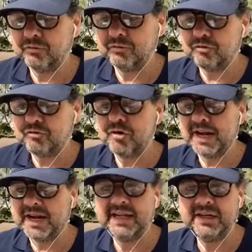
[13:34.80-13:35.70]
really
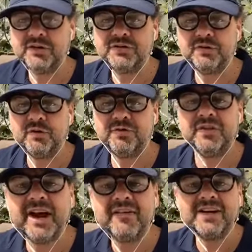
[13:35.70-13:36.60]
useful for
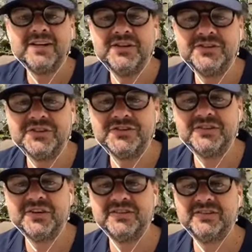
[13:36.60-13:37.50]
their end users. So
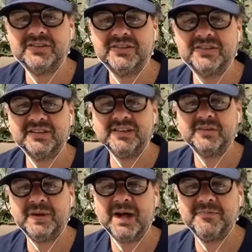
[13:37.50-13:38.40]
it's less
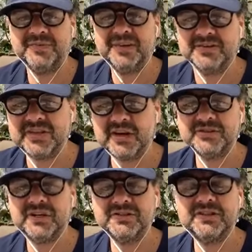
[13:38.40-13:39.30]
about sell,
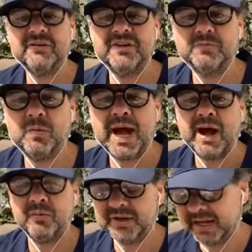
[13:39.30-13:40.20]
and it's more about how
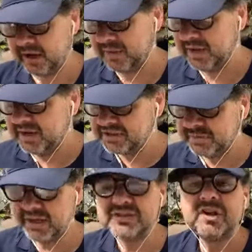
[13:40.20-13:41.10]
do we help. So we
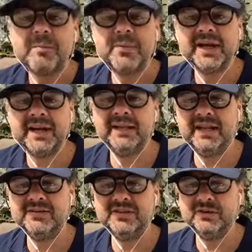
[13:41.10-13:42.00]
can start bringing in
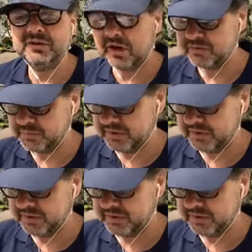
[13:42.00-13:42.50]
these new dials. But I